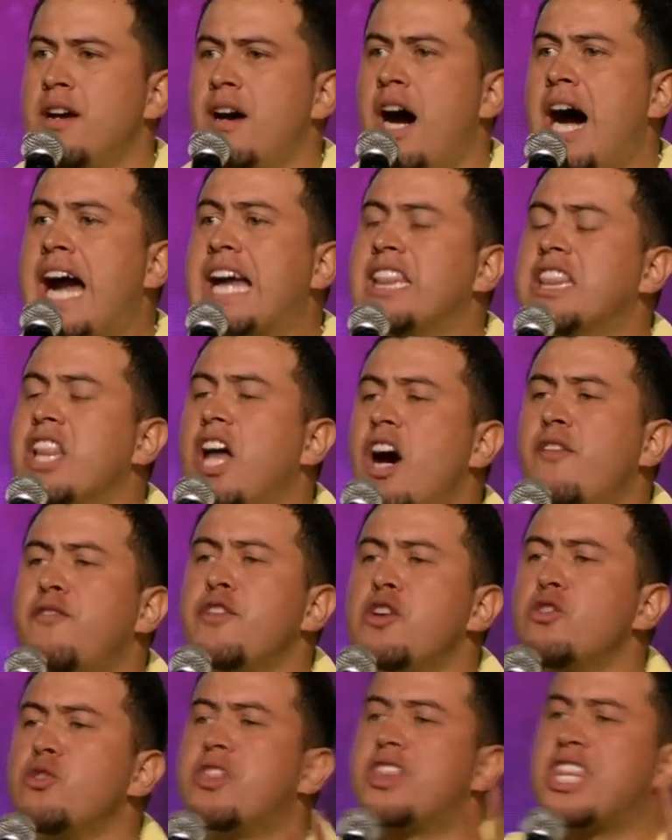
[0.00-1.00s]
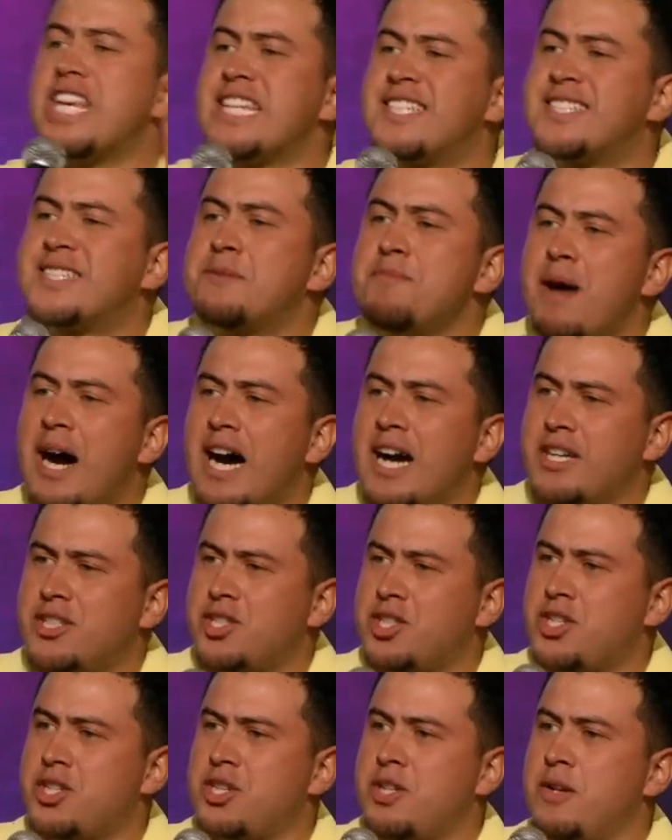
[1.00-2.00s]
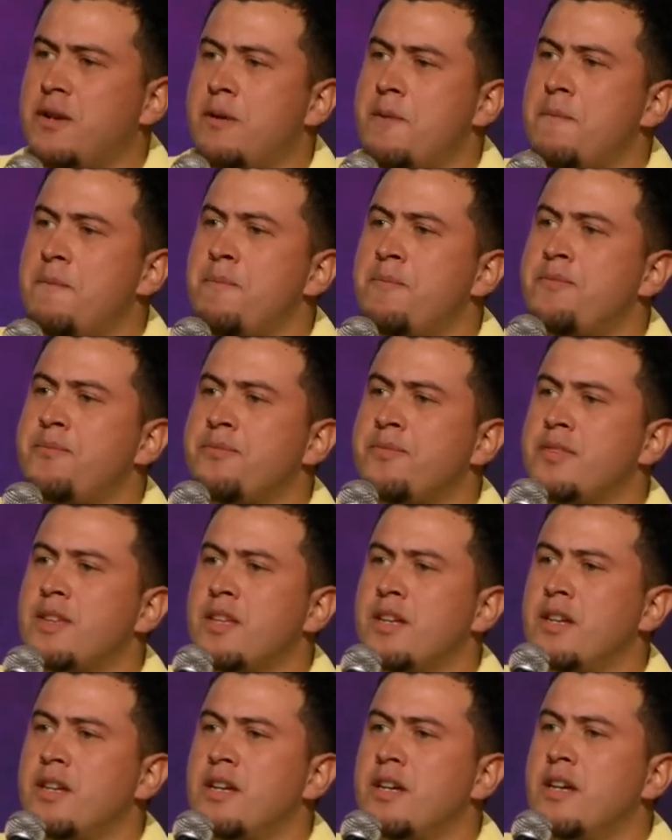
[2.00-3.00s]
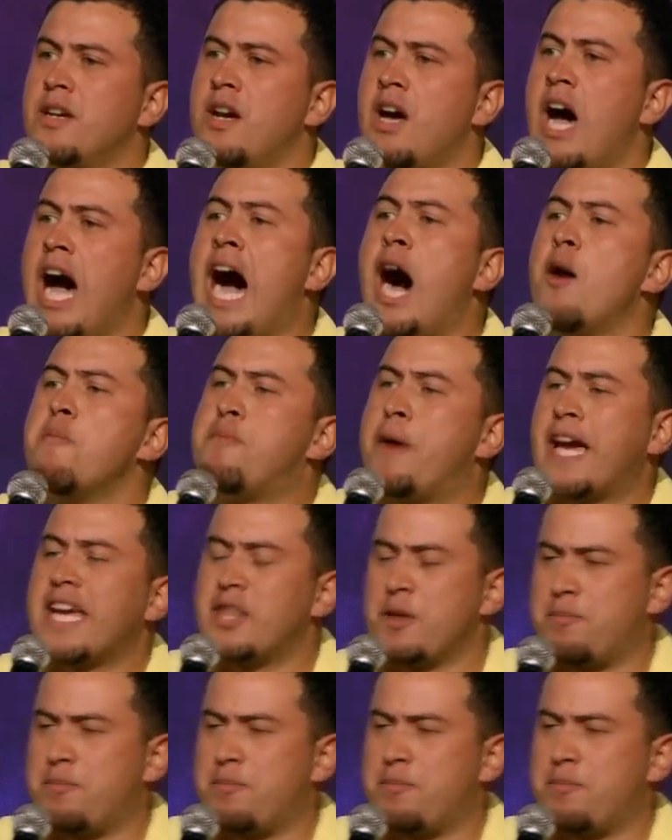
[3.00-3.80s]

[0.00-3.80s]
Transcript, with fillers: I love you this much, I'll pay the